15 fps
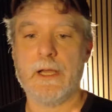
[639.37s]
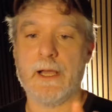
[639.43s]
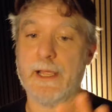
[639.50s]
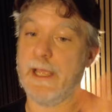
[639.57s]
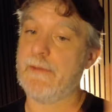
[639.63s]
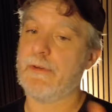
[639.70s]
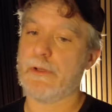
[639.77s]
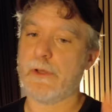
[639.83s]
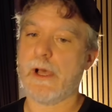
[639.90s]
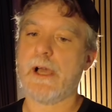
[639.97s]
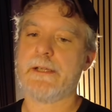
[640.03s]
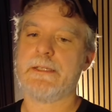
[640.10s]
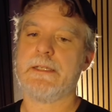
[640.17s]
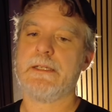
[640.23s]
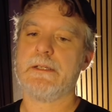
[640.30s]
I have a lot
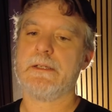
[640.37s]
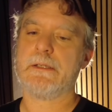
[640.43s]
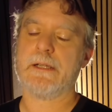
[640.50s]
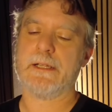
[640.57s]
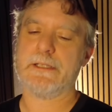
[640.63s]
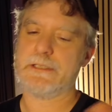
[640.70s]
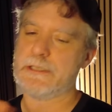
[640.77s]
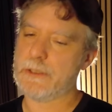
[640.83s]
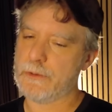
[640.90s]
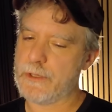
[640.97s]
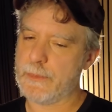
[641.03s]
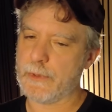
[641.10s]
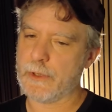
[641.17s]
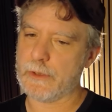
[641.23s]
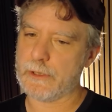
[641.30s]
here. I showed
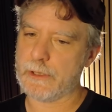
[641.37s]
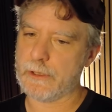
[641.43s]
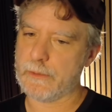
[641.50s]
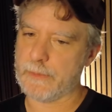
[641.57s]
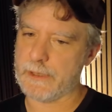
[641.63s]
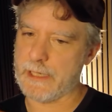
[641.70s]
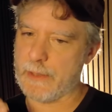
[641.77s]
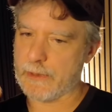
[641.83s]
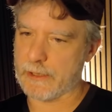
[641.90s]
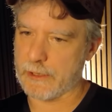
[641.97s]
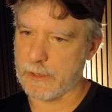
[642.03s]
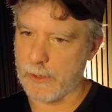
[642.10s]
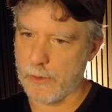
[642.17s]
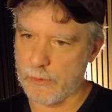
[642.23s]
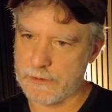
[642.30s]
them earlier, but now we're going
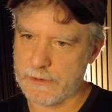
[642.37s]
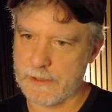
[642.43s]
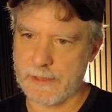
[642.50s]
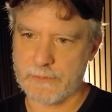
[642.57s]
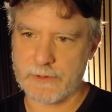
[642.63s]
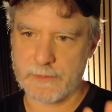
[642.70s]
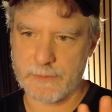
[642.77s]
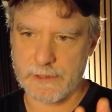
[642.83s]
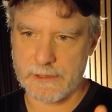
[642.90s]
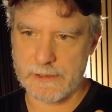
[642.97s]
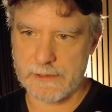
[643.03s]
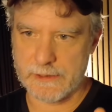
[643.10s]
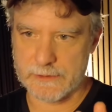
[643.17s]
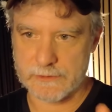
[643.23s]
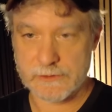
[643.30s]
to go into the M C
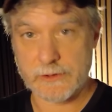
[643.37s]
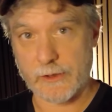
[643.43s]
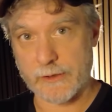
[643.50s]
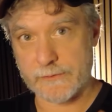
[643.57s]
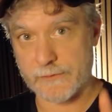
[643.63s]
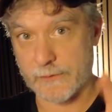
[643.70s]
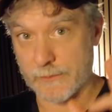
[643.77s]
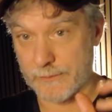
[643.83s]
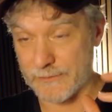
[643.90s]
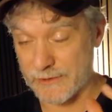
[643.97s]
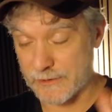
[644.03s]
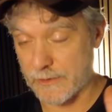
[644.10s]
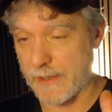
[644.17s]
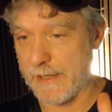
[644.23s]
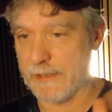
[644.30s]
P and start from
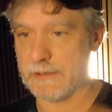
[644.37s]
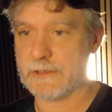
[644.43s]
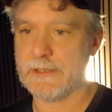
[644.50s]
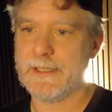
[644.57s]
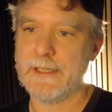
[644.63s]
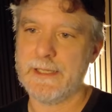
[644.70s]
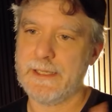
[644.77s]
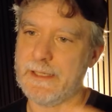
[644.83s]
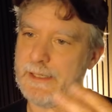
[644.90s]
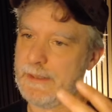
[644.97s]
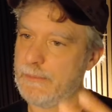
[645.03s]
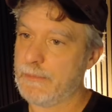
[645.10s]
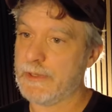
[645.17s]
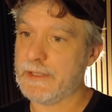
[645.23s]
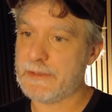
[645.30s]
scratch.
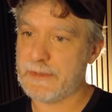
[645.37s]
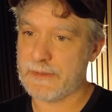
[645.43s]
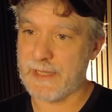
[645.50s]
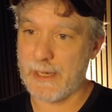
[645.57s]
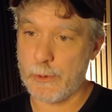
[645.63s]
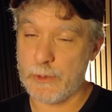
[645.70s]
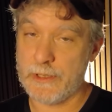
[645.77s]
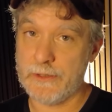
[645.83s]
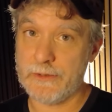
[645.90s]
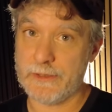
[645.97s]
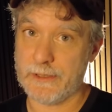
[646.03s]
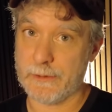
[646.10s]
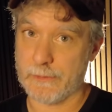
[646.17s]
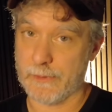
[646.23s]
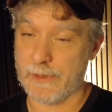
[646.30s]
But this is how
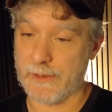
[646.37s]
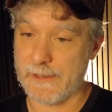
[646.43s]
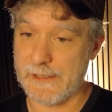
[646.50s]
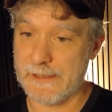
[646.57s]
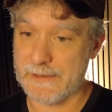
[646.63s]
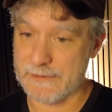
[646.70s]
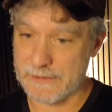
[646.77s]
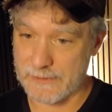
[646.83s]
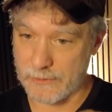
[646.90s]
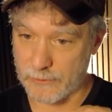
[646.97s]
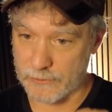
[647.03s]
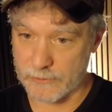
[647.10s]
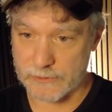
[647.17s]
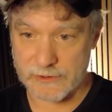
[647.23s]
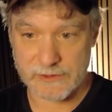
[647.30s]
easy it really is.
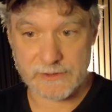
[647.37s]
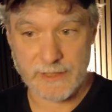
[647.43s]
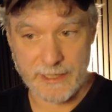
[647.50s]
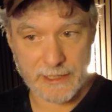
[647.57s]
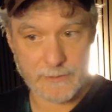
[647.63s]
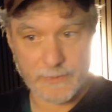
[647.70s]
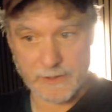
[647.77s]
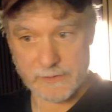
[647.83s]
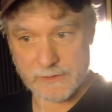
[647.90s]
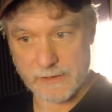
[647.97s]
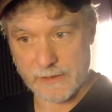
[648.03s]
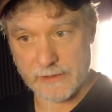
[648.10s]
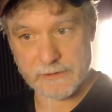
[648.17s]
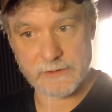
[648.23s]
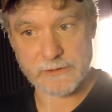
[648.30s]
Those are just database
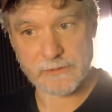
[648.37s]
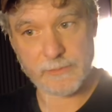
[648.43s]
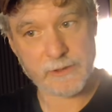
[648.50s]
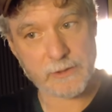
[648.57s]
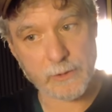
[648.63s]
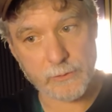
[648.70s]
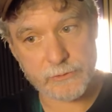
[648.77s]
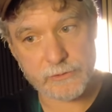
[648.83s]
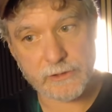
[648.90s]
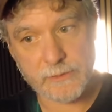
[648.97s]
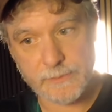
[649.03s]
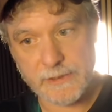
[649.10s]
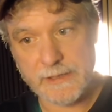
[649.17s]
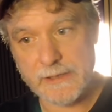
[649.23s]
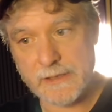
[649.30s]
connections, but those could
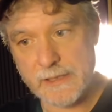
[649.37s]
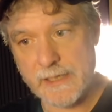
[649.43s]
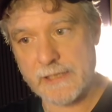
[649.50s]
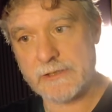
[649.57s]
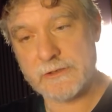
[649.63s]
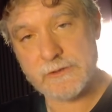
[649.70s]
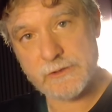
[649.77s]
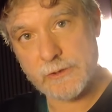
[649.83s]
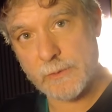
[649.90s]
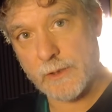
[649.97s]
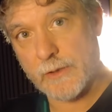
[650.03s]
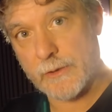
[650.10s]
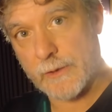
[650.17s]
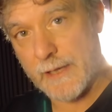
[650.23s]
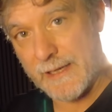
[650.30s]
be connections to
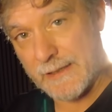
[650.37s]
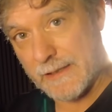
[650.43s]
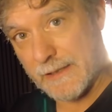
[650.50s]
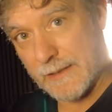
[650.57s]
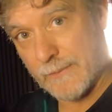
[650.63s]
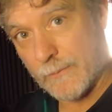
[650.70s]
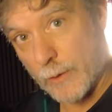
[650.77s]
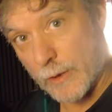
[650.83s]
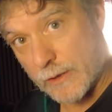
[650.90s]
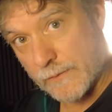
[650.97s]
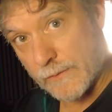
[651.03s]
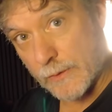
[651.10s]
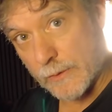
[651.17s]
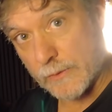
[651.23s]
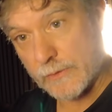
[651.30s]
other N eight N
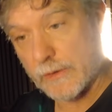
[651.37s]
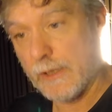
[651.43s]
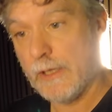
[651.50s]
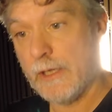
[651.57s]
workflows.